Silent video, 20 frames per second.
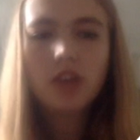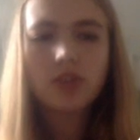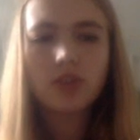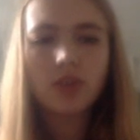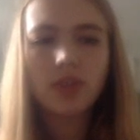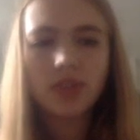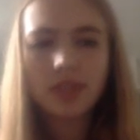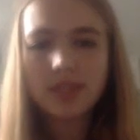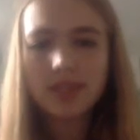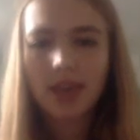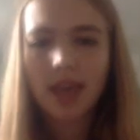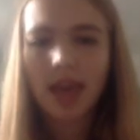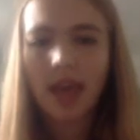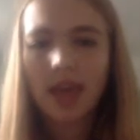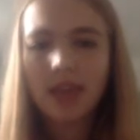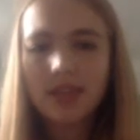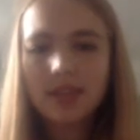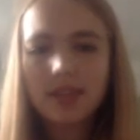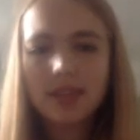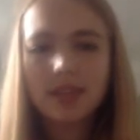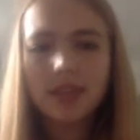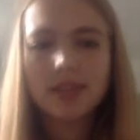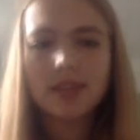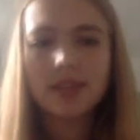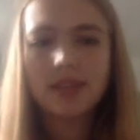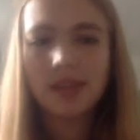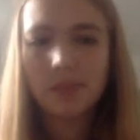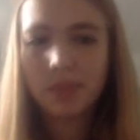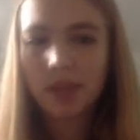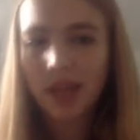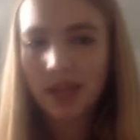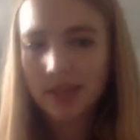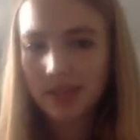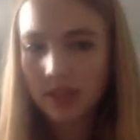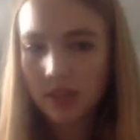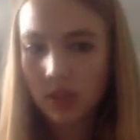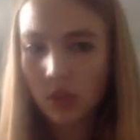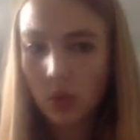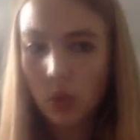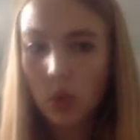So in this case, this is
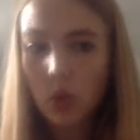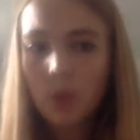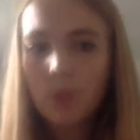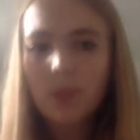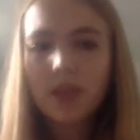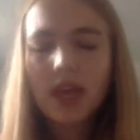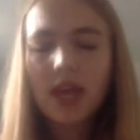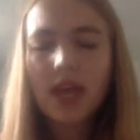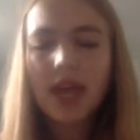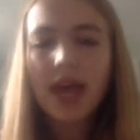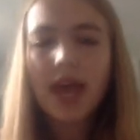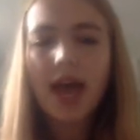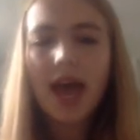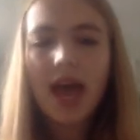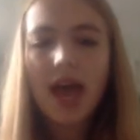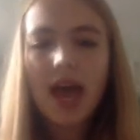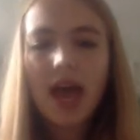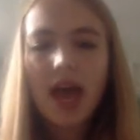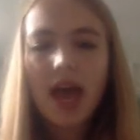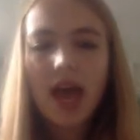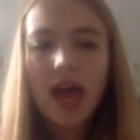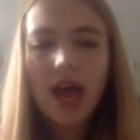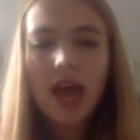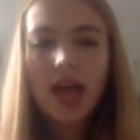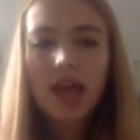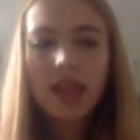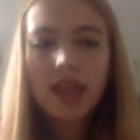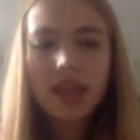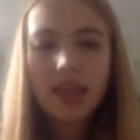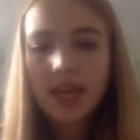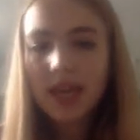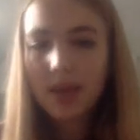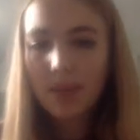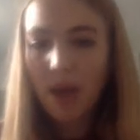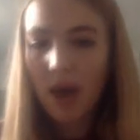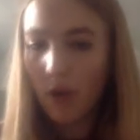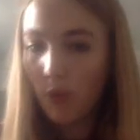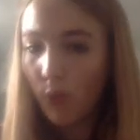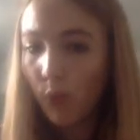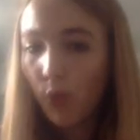Laplace's law. Think
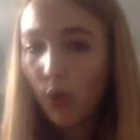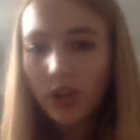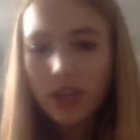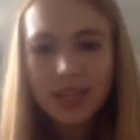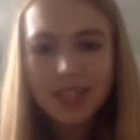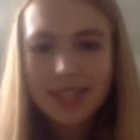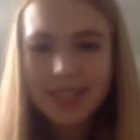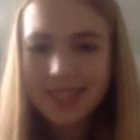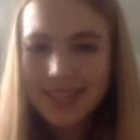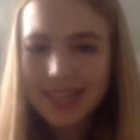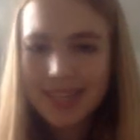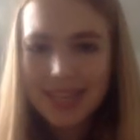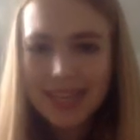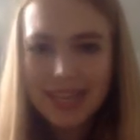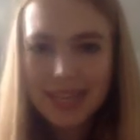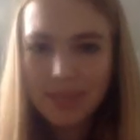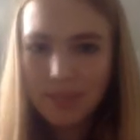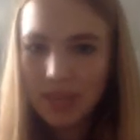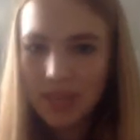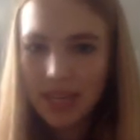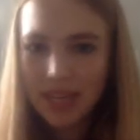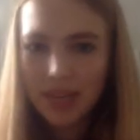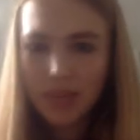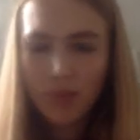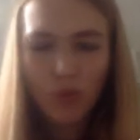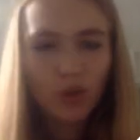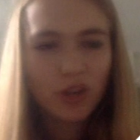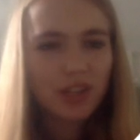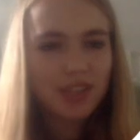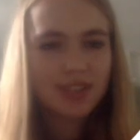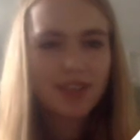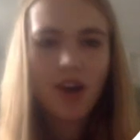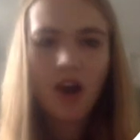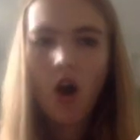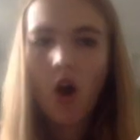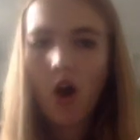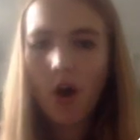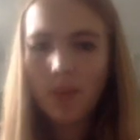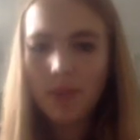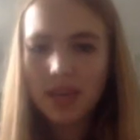about, what does T mean? What does
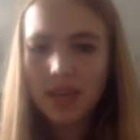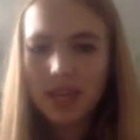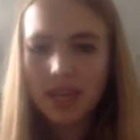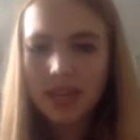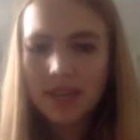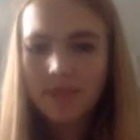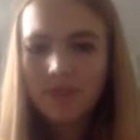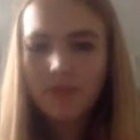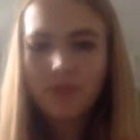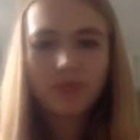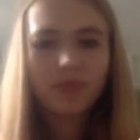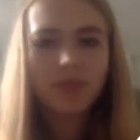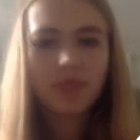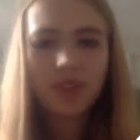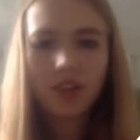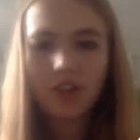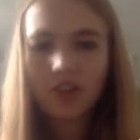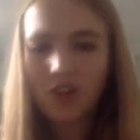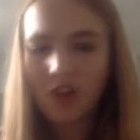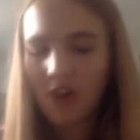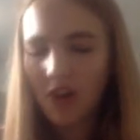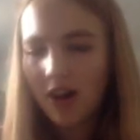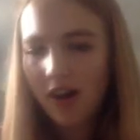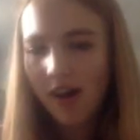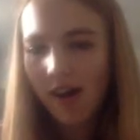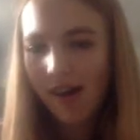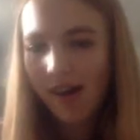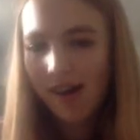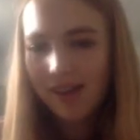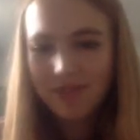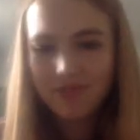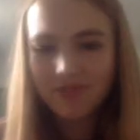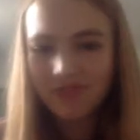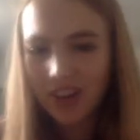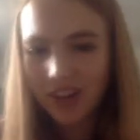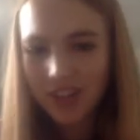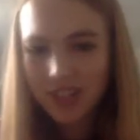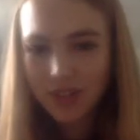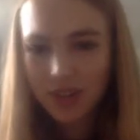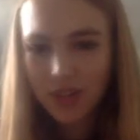R mean? You know, R,
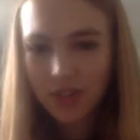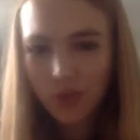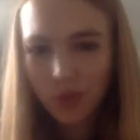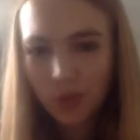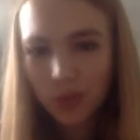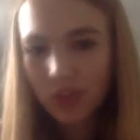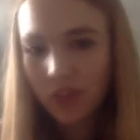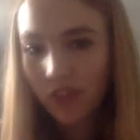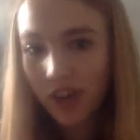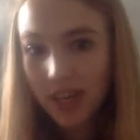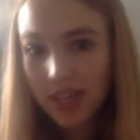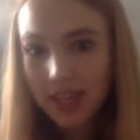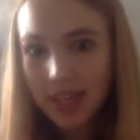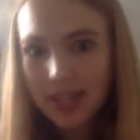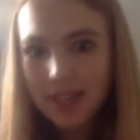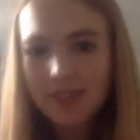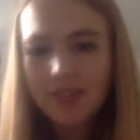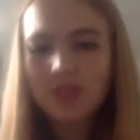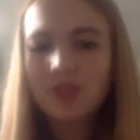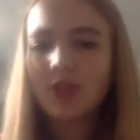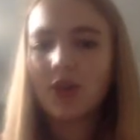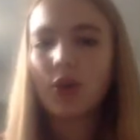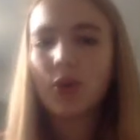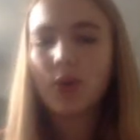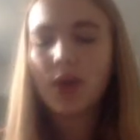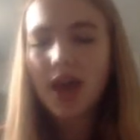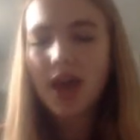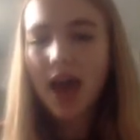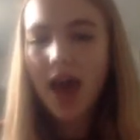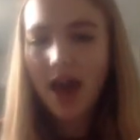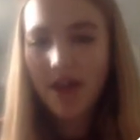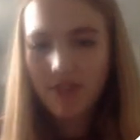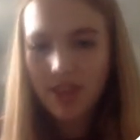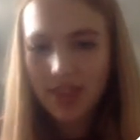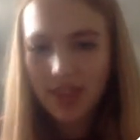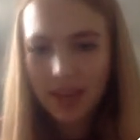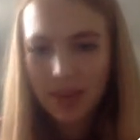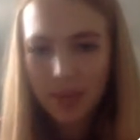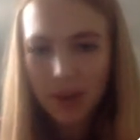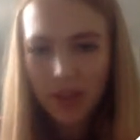very straightforward, radius. So have a
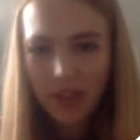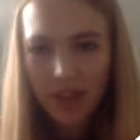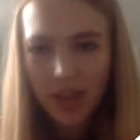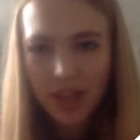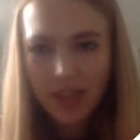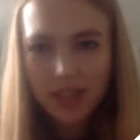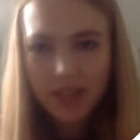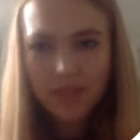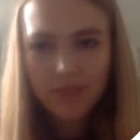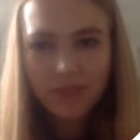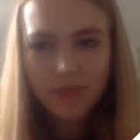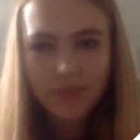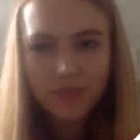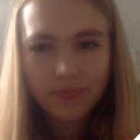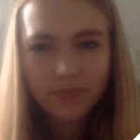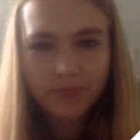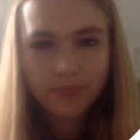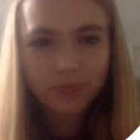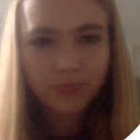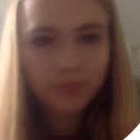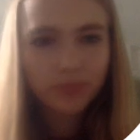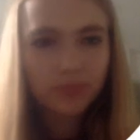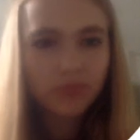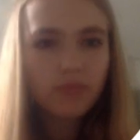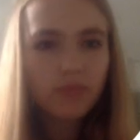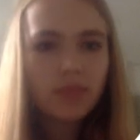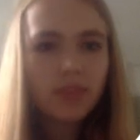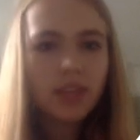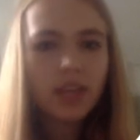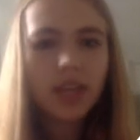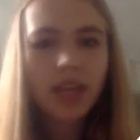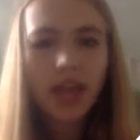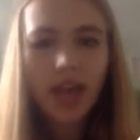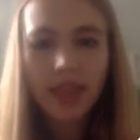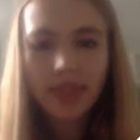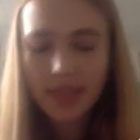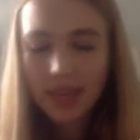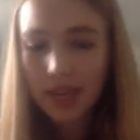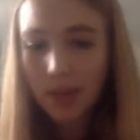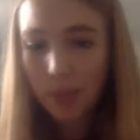think about that.
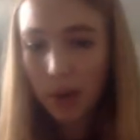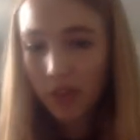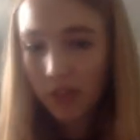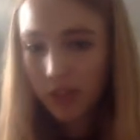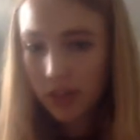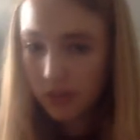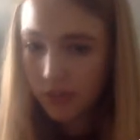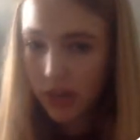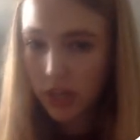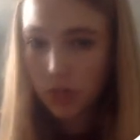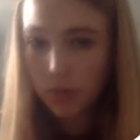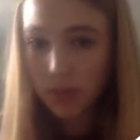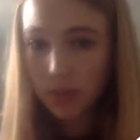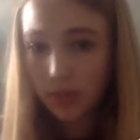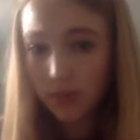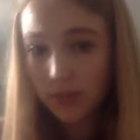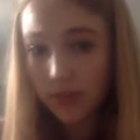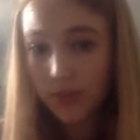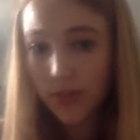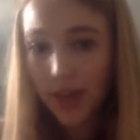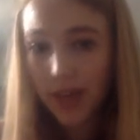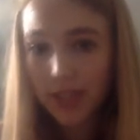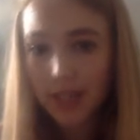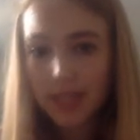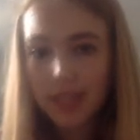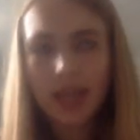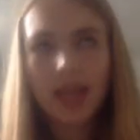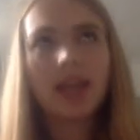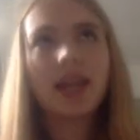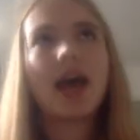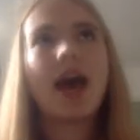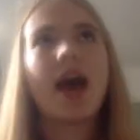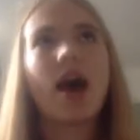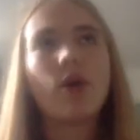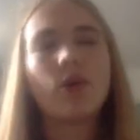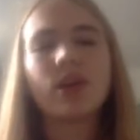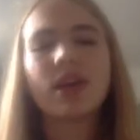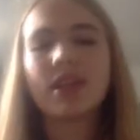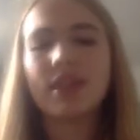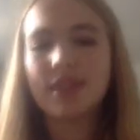And think about the arrangement of surfactant and
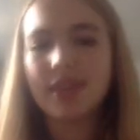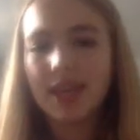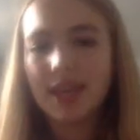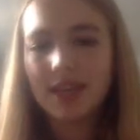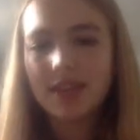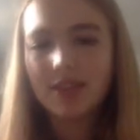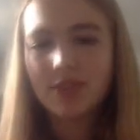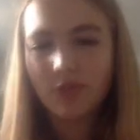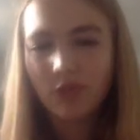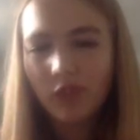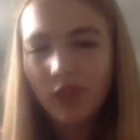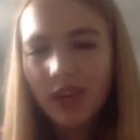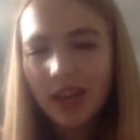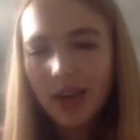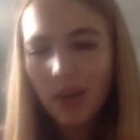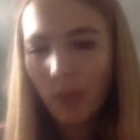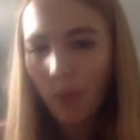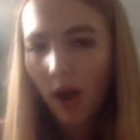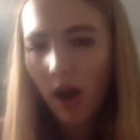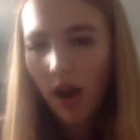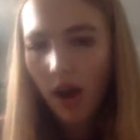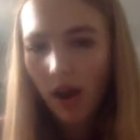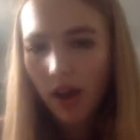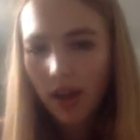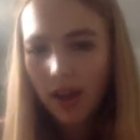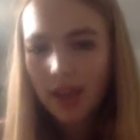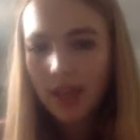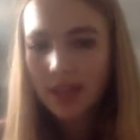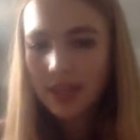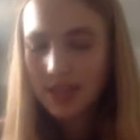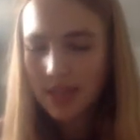how can this really work in